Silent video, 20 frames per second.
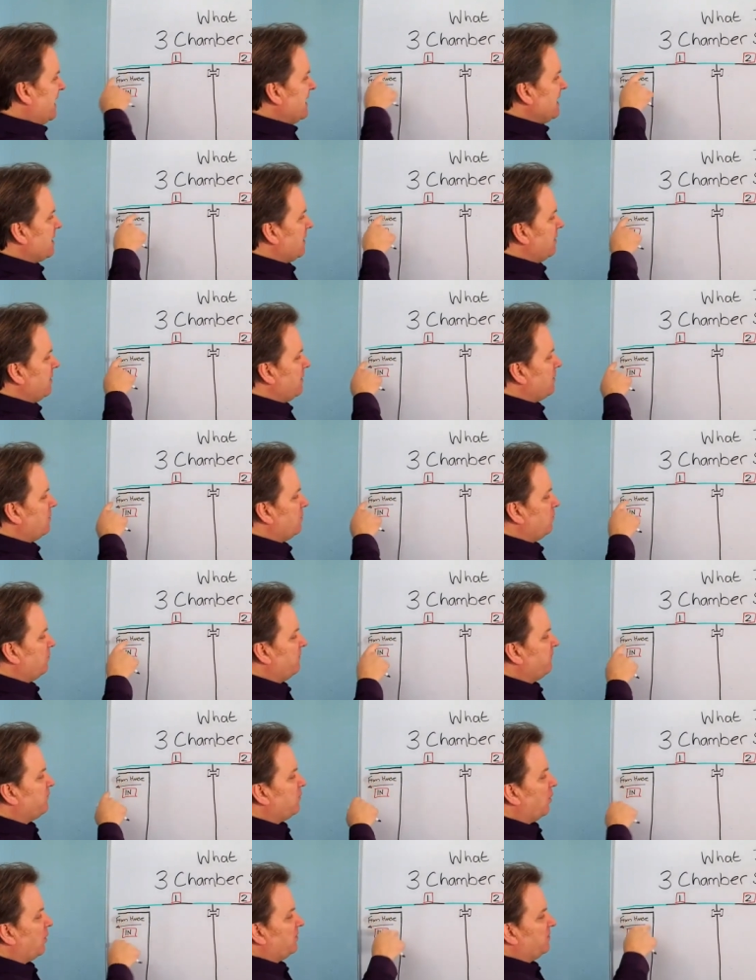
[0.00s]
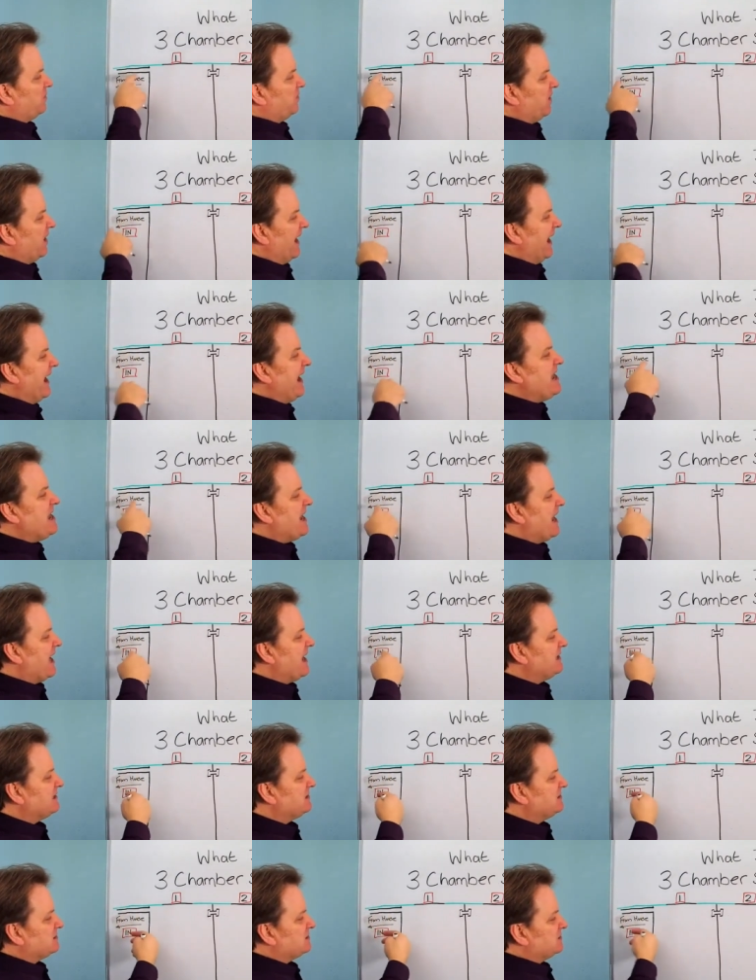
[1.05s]
here we've got the
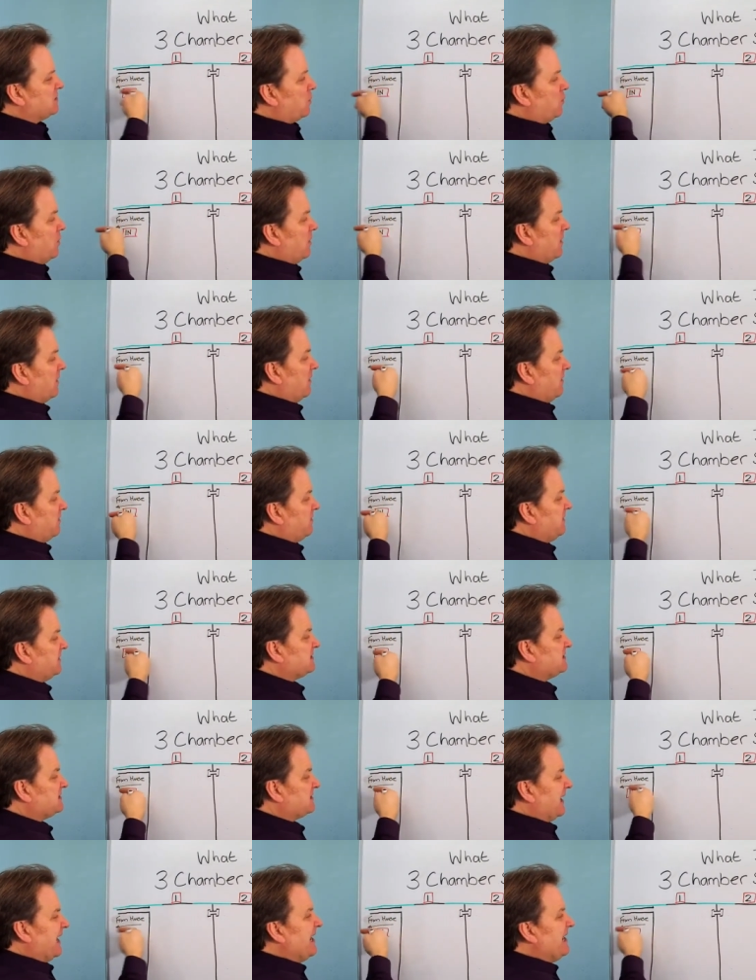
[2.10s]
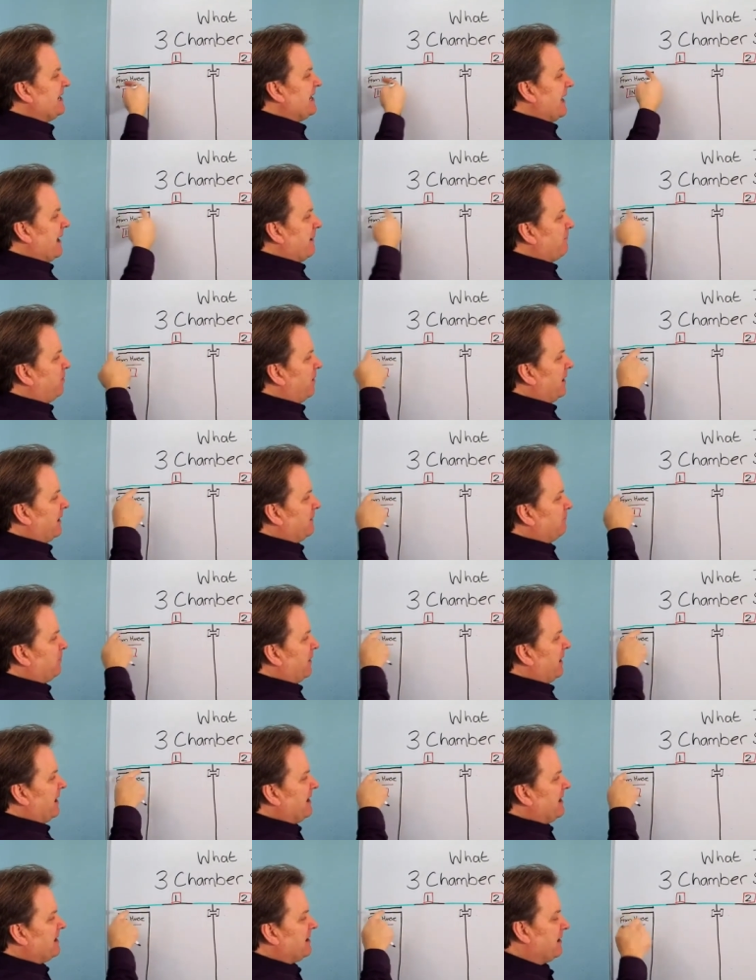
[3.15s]
inlet. So, this inlet pipe
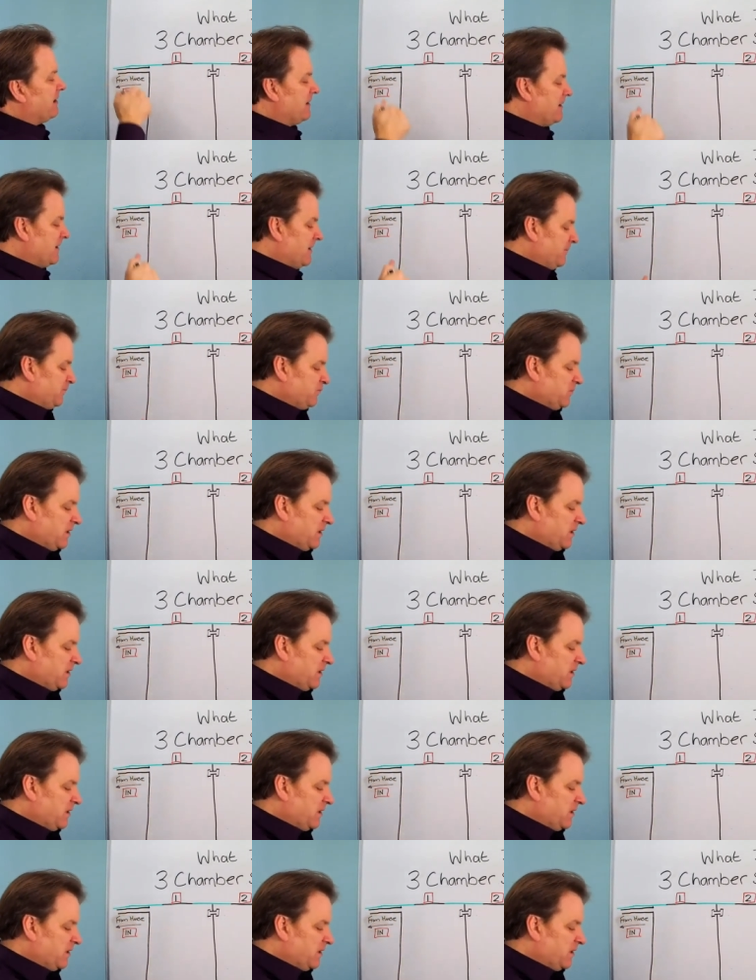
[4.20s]
here